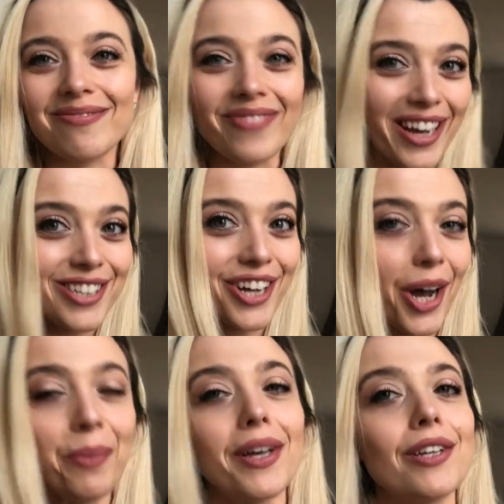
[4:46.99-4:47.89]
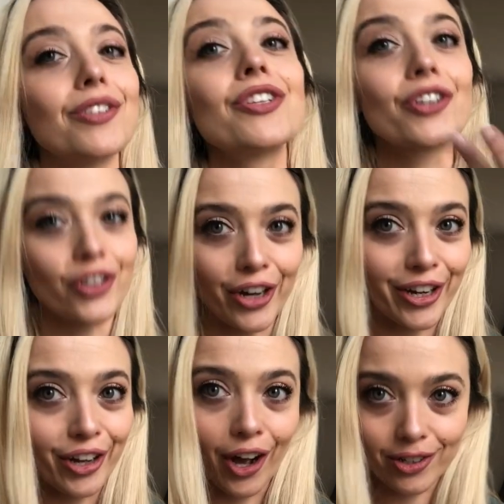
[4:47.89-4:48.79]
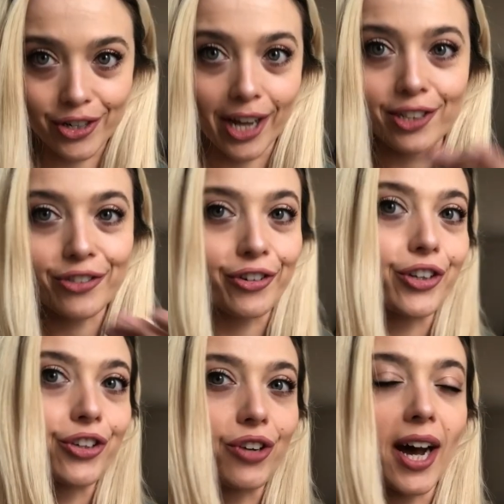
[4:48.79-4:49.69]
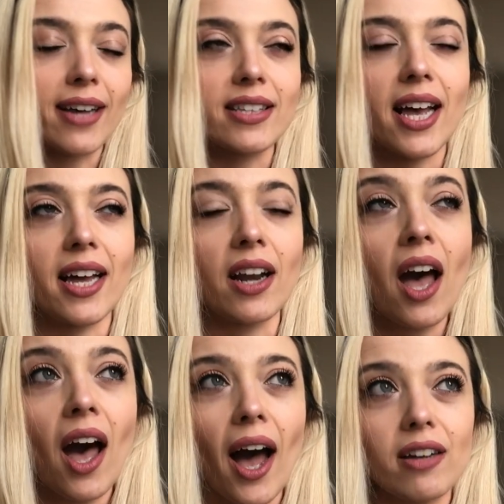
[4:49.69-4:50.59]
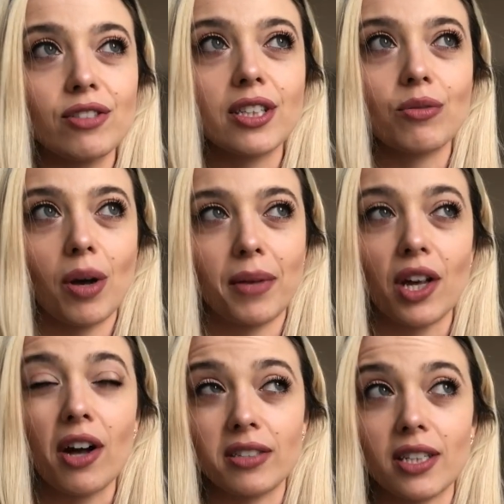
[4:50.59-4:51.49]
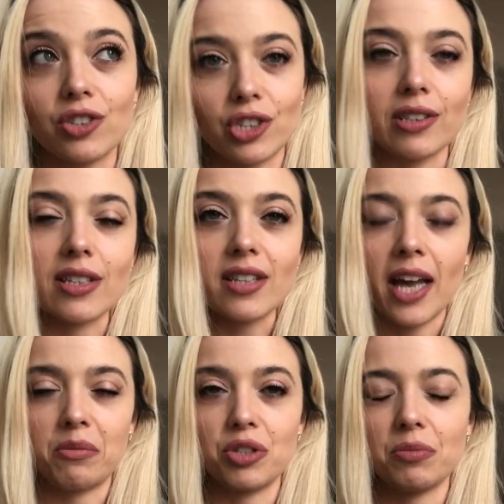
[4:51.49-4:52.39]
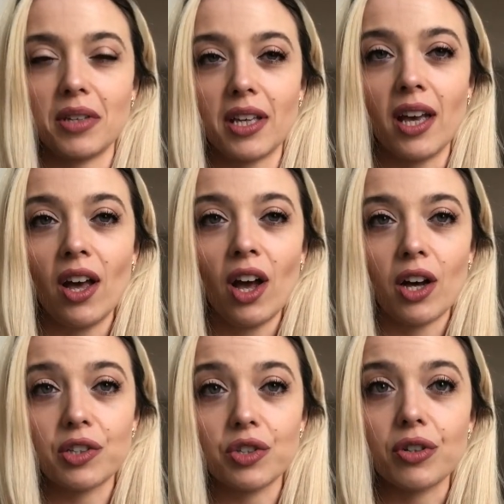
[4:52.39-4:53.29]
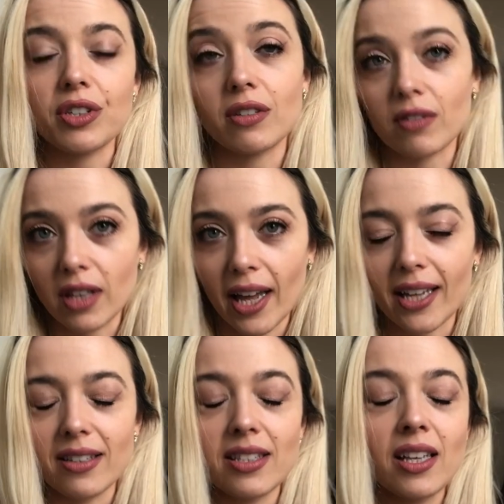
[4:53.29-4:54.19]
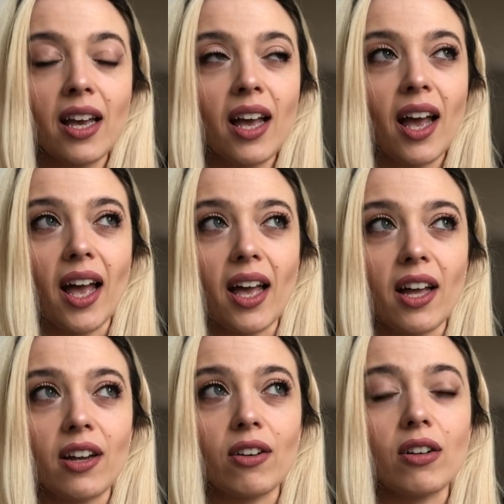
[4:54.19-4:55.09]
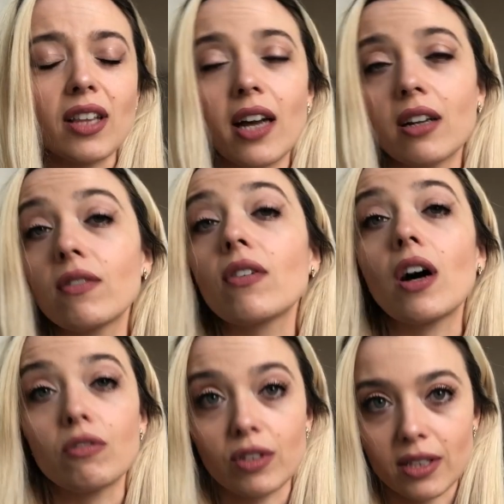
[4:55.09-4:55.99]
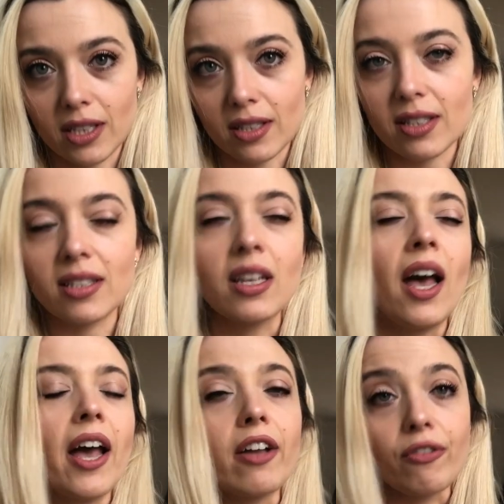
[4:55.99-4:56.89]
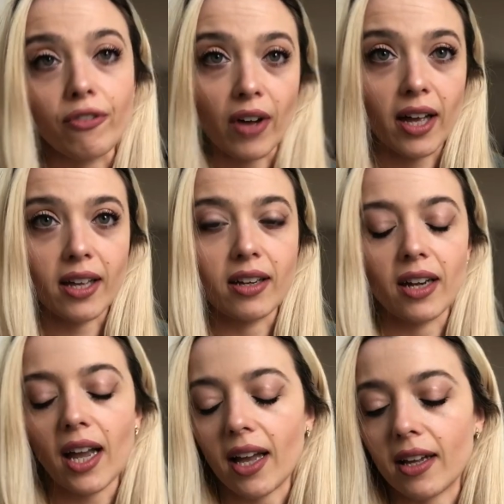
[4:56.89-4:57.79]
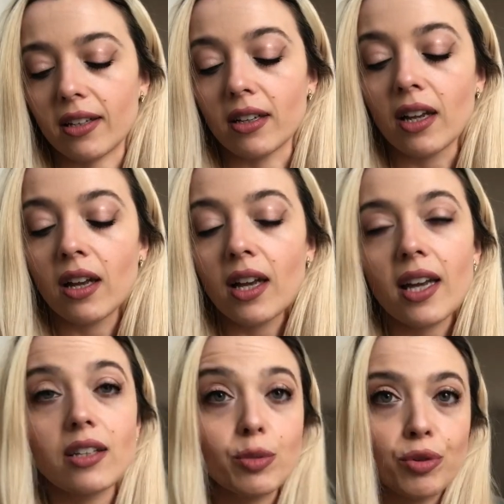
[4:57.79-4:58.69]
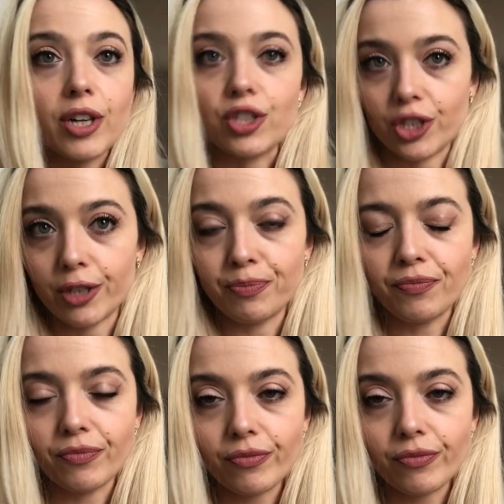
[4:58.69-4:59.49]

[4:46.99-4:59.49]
my job is creating content for you guys. And I really want my content during this time to be a source of light and kind of a release and fun and inspiration.